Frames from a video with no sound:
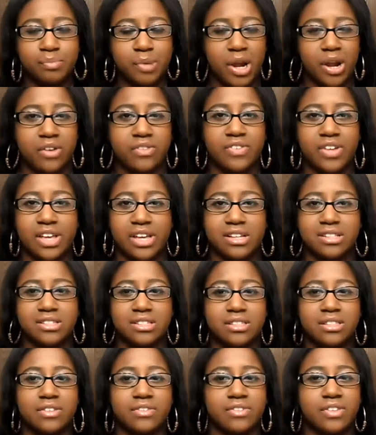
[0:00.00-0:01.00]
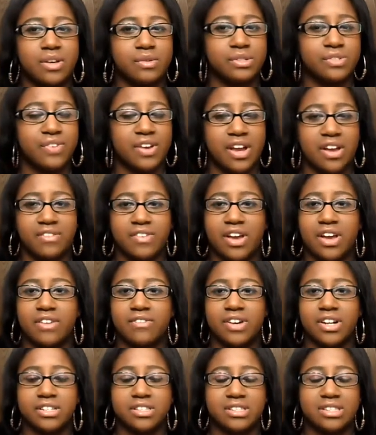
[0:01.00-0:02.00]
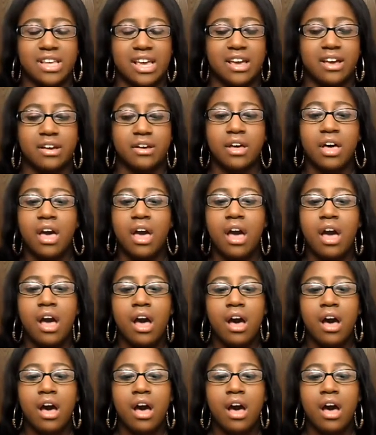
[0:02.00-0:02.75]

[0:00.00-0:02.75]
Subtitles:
Perfect. It was very versatile.